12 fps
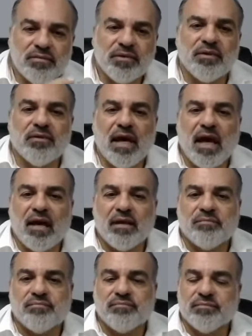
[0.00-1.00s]
you got
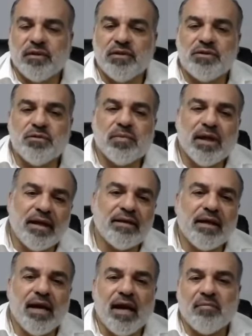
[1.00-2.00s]
into playing
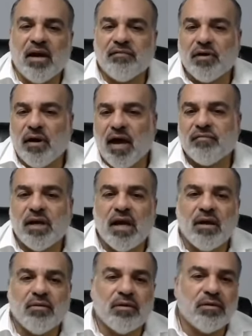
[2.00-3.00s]
the game after half an
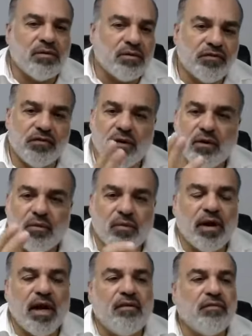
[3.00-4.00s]
hour or so,
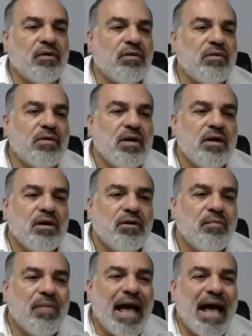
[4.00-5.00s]
whatever.
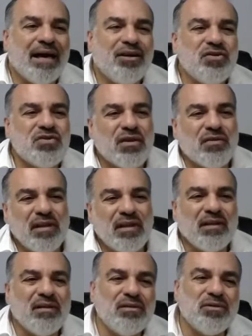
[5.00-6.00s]
You're back, you start
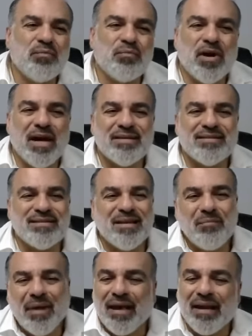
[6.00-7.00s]
feeling a little depressed,
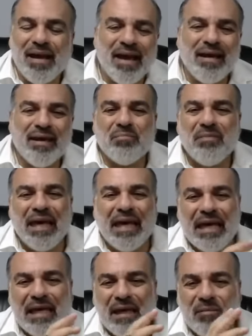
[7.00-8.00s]
some headache,
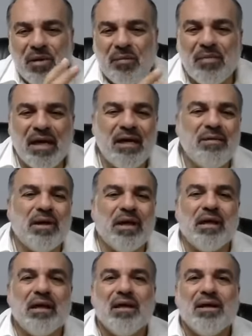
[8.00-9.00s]

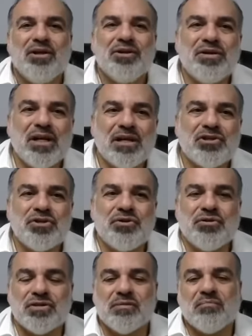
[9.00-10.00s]
maybe, you're not
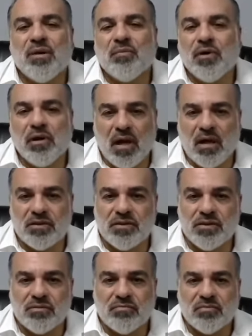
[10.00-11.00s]
sure, some memory
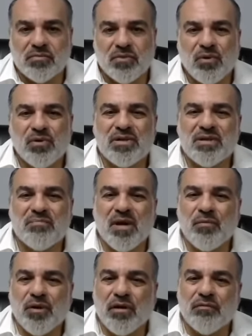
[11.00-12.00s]
loss or some
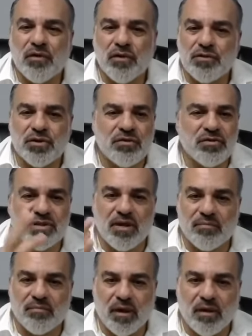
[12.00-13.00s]
memory confusion or
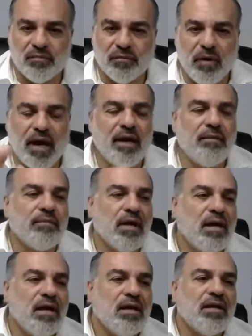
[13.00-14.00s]
something, right?
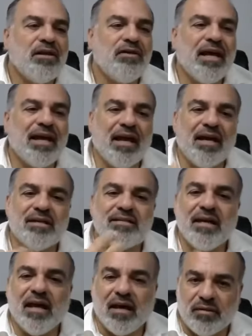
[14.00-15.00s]
Then you get hit
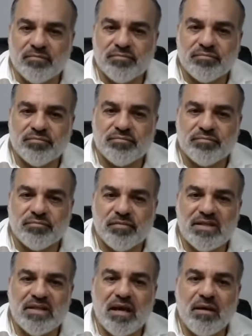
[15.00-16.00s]
again the
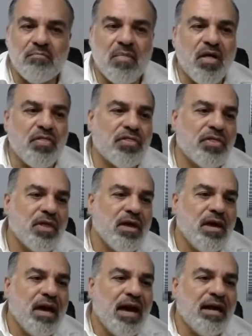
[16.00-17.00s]
same month.
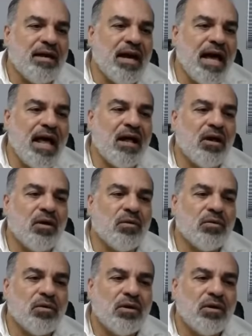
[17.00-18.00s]
And
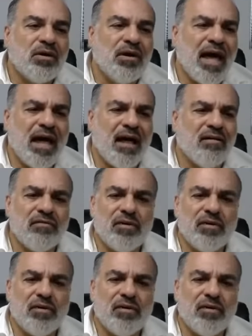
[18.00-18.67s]
now you have